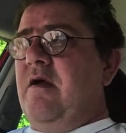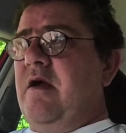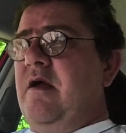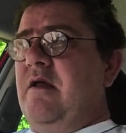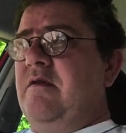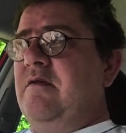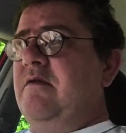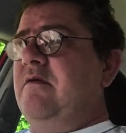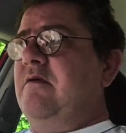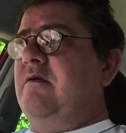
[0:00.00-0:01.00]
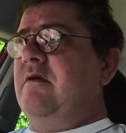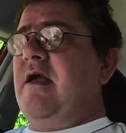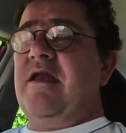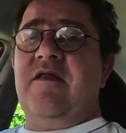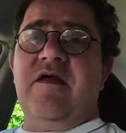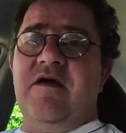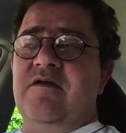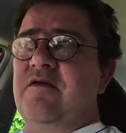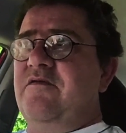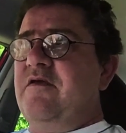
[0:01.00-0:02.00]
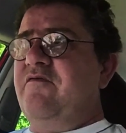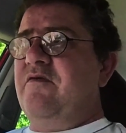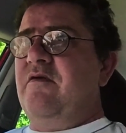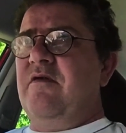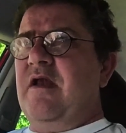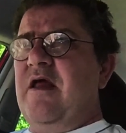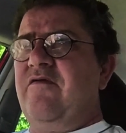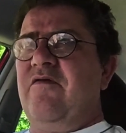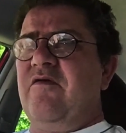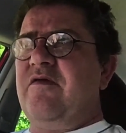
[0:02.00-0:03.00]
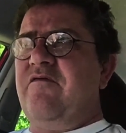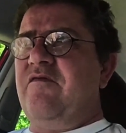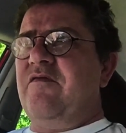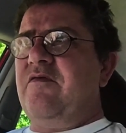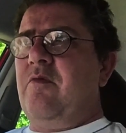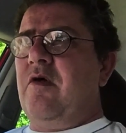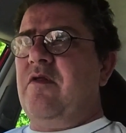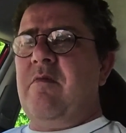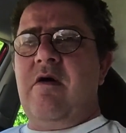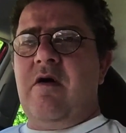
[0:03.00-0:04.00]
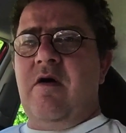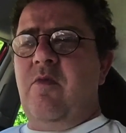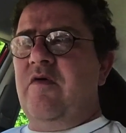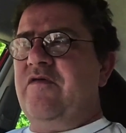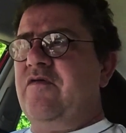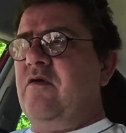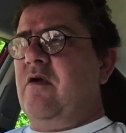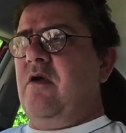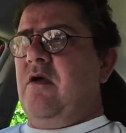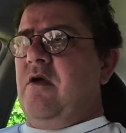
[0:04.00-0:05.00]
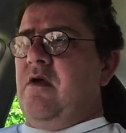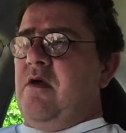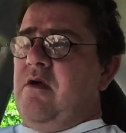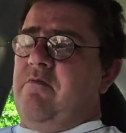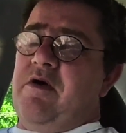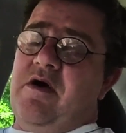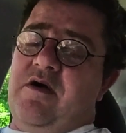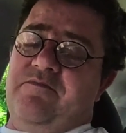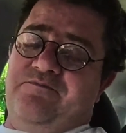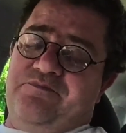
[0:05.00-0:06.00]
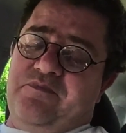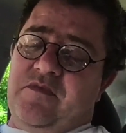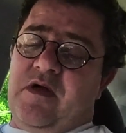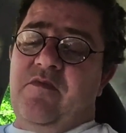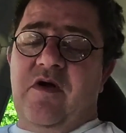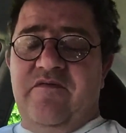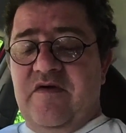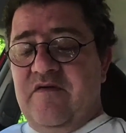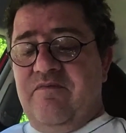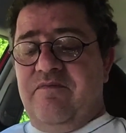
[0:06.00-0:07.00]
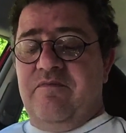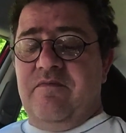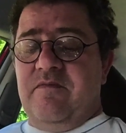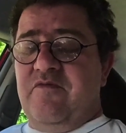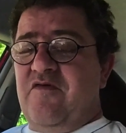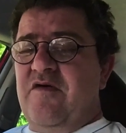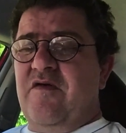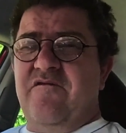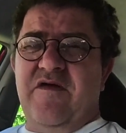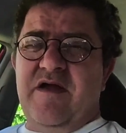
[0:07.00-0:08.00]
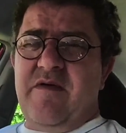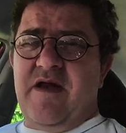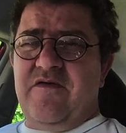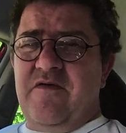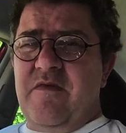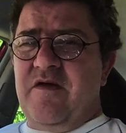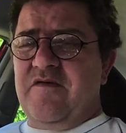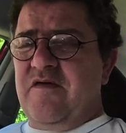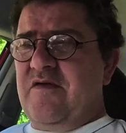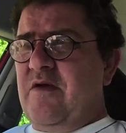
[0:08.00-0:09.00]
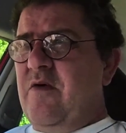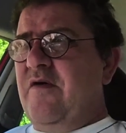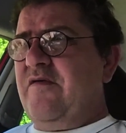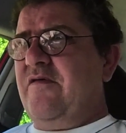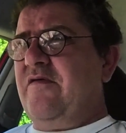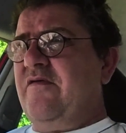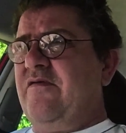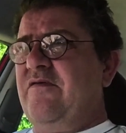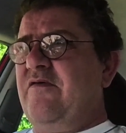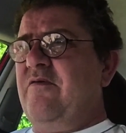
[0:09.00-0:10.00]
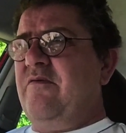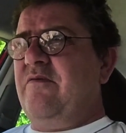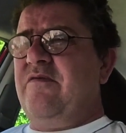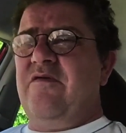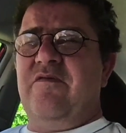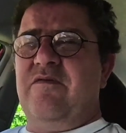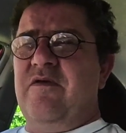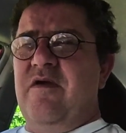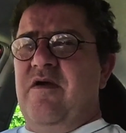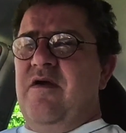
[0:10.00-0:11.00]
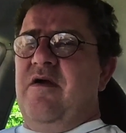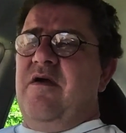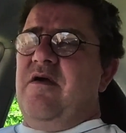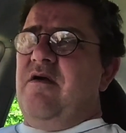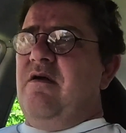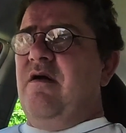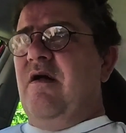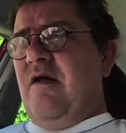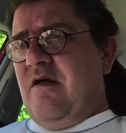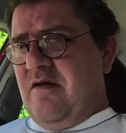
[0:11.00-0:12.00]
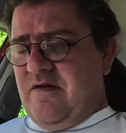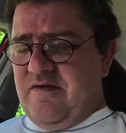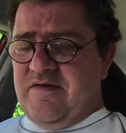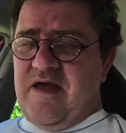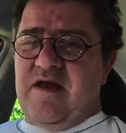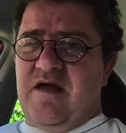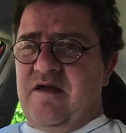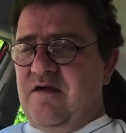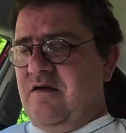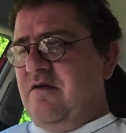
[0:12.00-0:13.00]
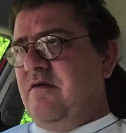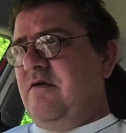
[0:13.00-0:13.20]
and getting it done. It's different. The electric is different to what the motorhome was, but I'm not even gonna. I'm trying not to think about it too much, because otherwise it's just too too. Ugh, it's a headache.